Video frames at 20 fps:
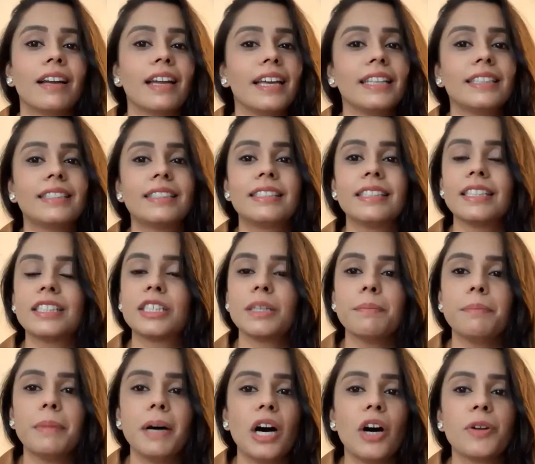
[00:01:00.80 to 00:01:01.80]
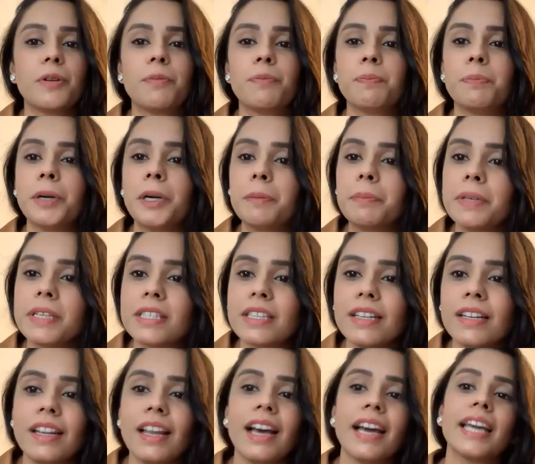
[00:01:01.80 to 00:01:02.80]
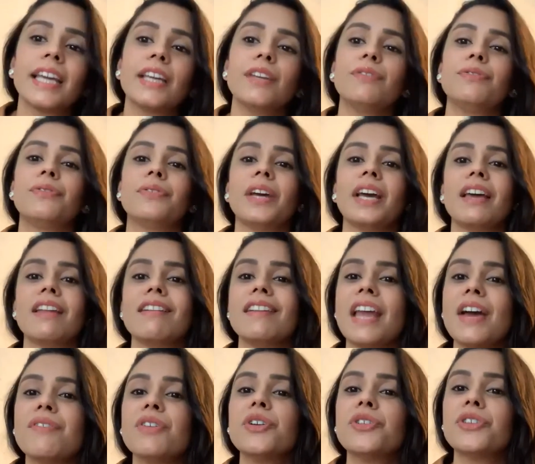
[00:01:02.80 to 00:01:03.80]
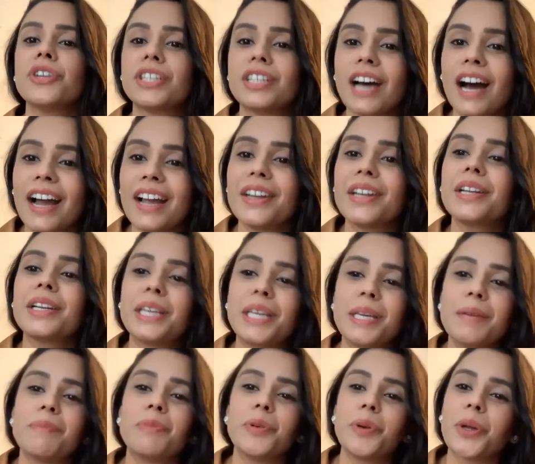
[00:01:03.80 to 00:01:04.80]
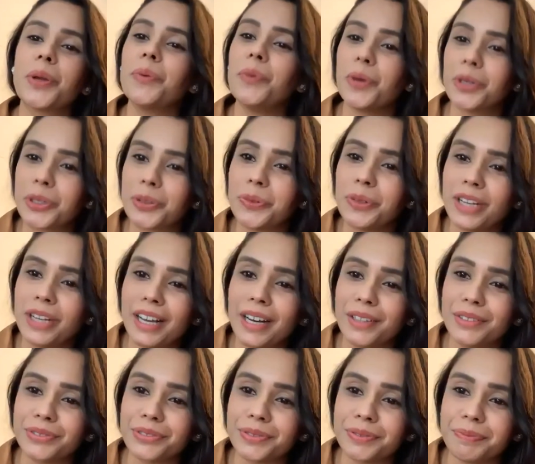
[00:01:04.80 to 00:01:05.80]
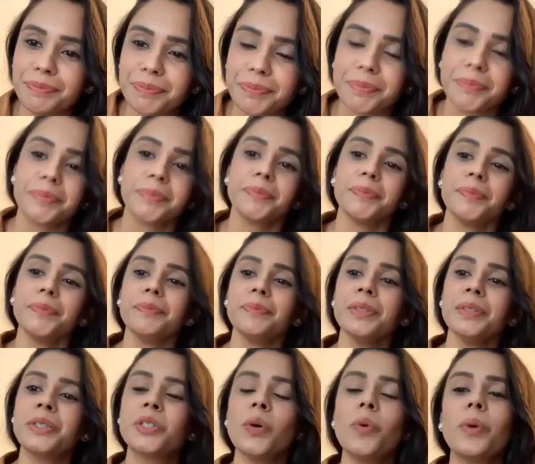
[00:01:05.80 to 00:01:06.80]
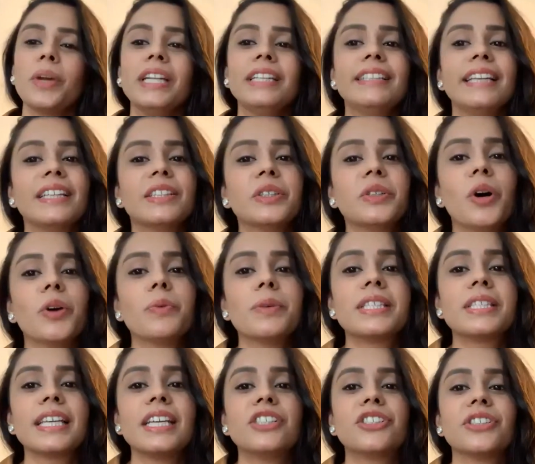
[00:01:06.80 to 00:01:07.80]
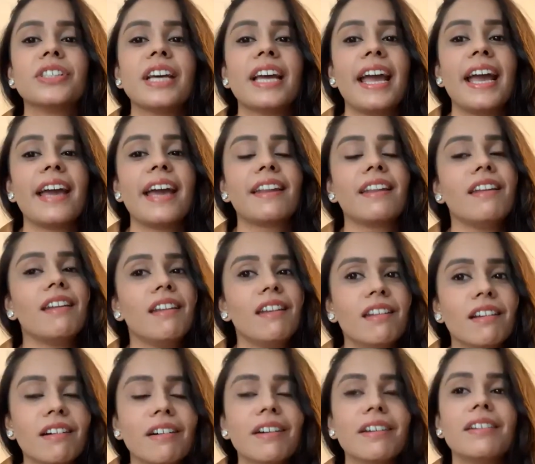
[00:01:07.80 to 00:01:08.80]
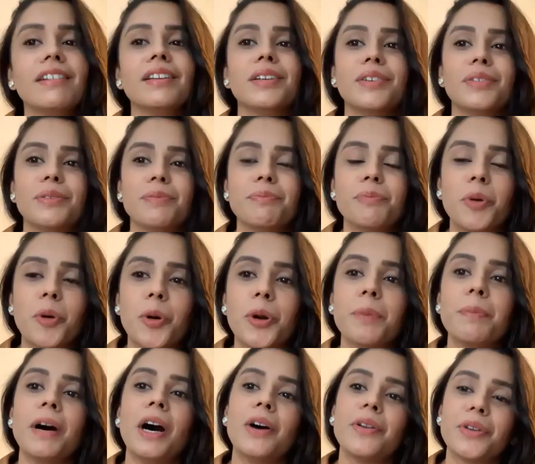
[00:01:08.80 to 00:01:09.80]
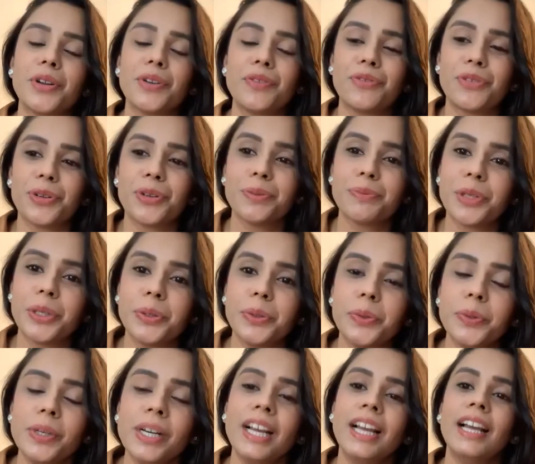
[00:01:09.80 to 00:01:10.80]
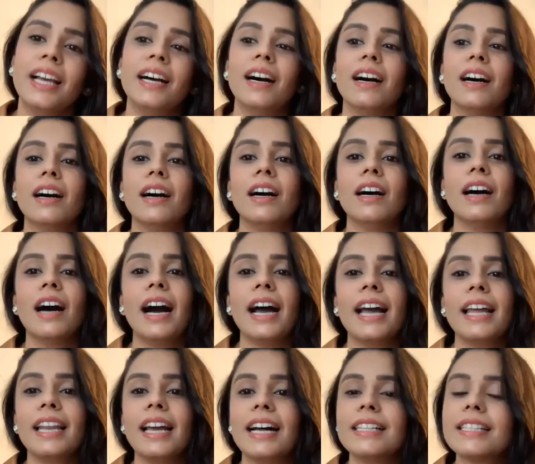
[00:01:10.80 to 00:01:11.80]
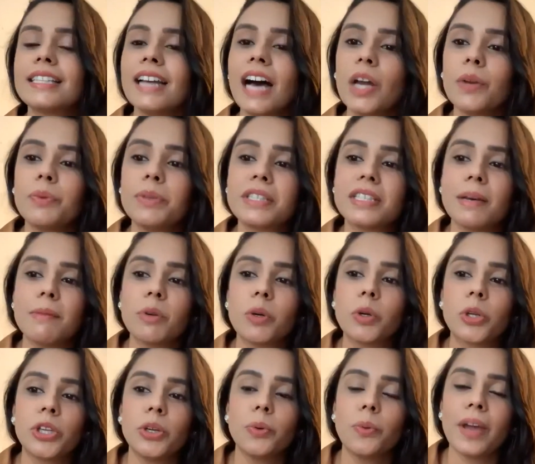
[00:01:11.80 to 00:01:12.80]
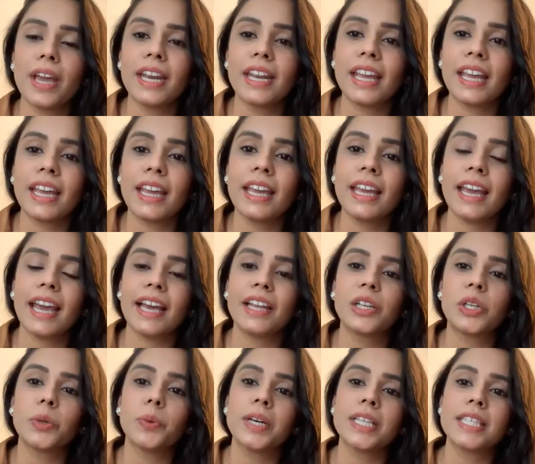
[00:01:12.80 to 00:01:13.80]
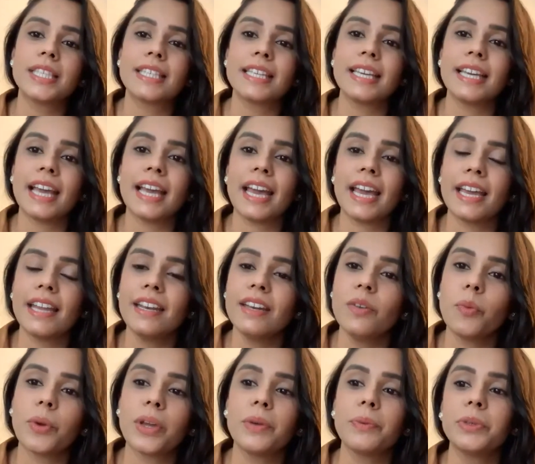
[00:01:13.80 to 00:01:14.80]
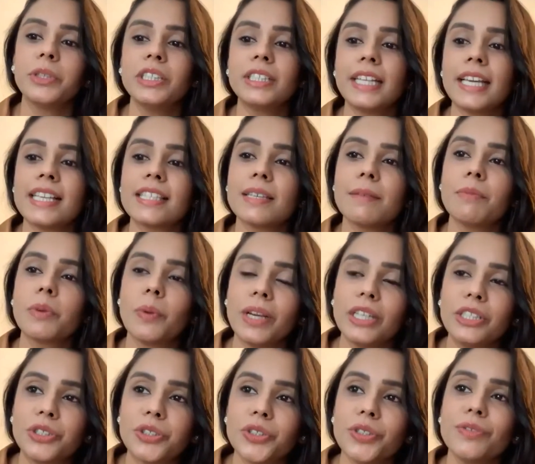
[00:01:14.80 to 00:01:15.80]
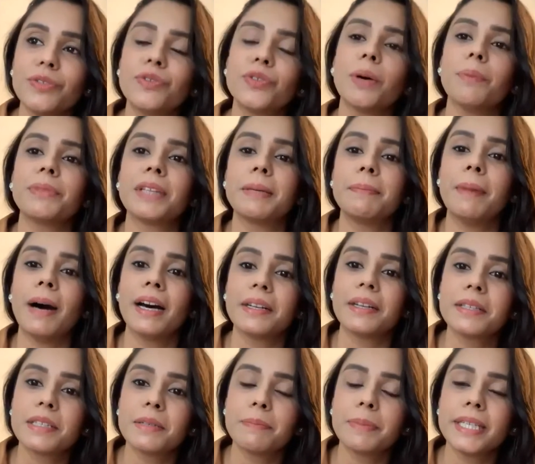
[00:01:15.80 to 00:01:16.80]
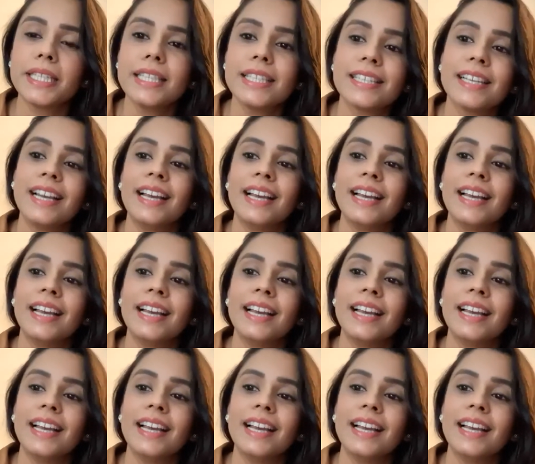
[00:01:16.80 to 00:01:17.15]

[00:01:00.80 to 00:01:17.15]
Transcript: It's about purpose in life and never retire and keep doing what you love. So we'll take the conversation ahead and learn more about it from you. I'll start with some Q&A, and towards the end, we will take some questions from the participants.